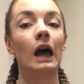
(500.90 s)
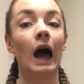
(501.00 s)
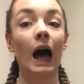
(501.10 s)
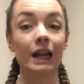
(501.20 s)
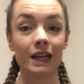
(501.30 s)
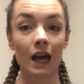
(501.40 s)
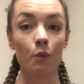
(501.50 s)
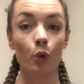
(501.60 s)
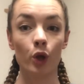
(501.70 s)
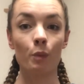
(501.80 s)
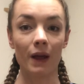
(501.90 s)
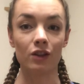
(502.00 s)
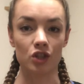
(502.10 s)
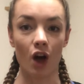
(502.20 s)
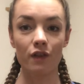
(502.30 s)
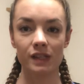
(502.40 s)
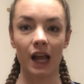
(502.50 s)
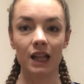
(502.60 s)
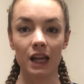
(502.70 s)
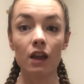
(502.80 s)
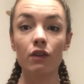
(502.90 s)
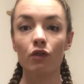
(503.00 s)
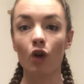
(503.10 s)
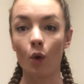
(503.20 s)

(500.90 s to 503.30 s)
and it can put your balance off slightly if you've got